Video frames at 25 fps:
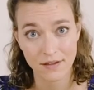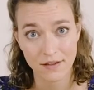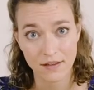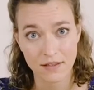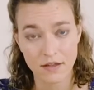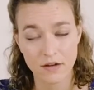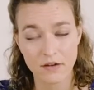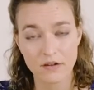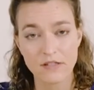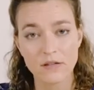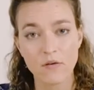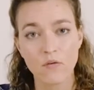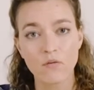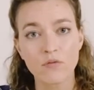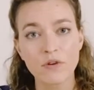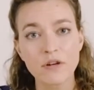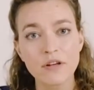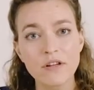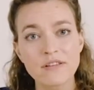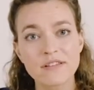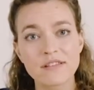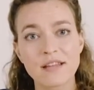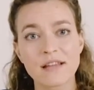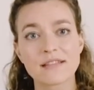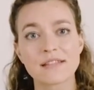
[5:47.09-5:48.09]
There is a
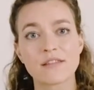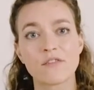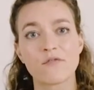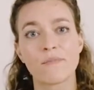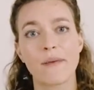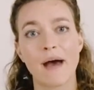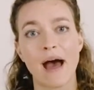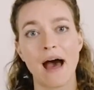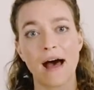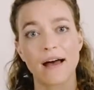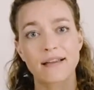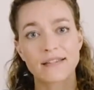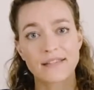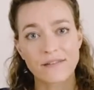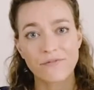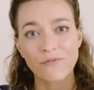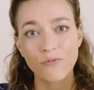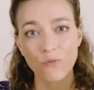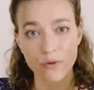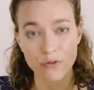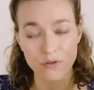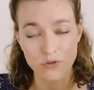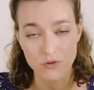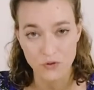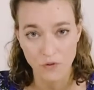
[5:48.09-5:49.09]
real sense of passive
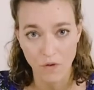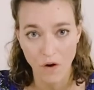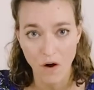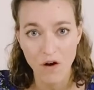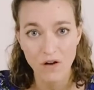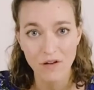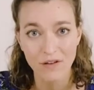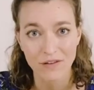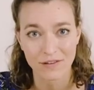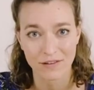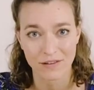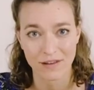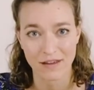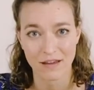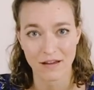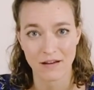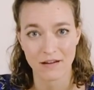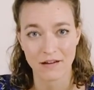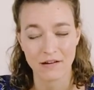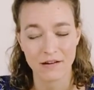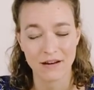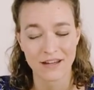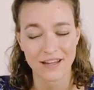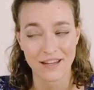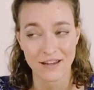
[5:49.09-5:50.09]
withdrawal
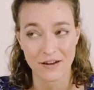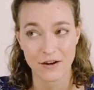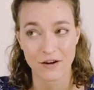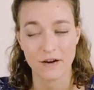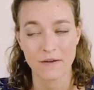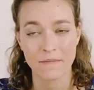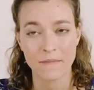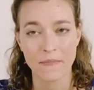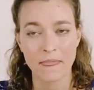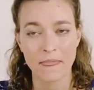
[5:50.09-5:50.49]
here.